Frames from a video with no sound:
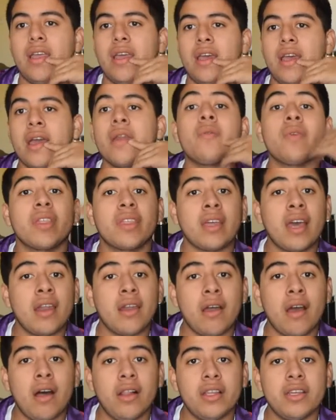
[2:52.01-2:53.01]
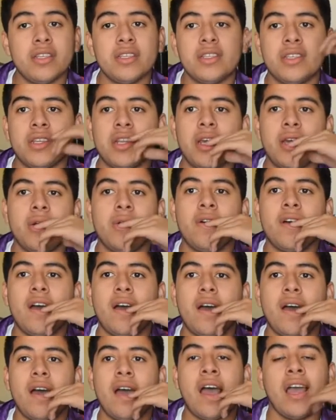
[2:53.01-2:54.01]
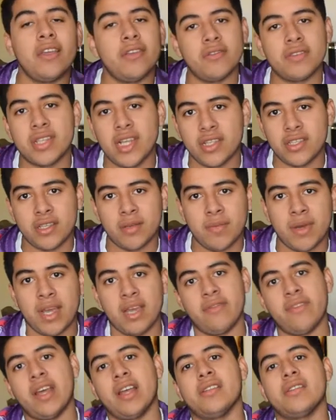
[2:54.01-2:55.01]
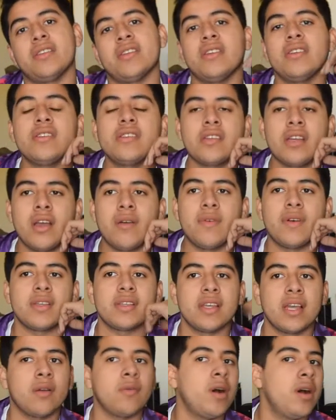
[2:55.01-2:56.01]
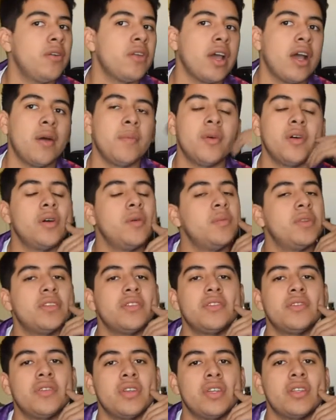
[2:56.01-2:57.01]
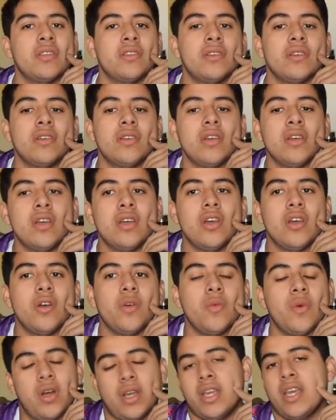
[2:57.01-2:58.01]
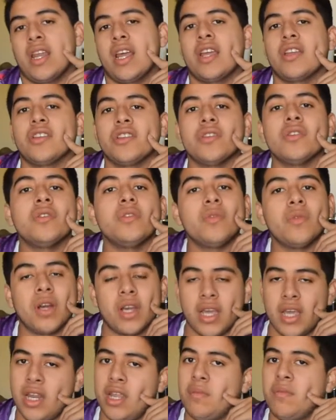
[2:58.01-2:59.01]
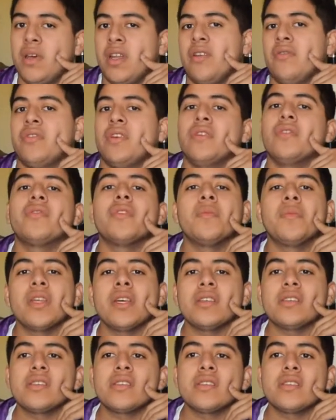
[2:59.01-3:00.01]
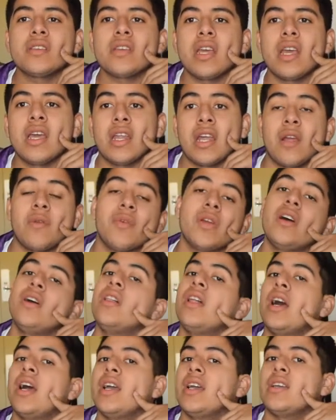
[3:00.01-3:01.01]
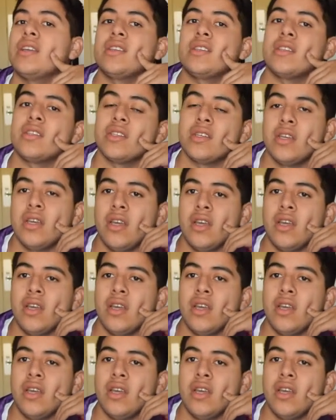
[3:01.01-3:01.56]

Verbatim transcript: And with that knowledge, you know, I used that to my advantage. I was like, well, now I'm a homeless student. What can I do? What can I benefit from this? And I realized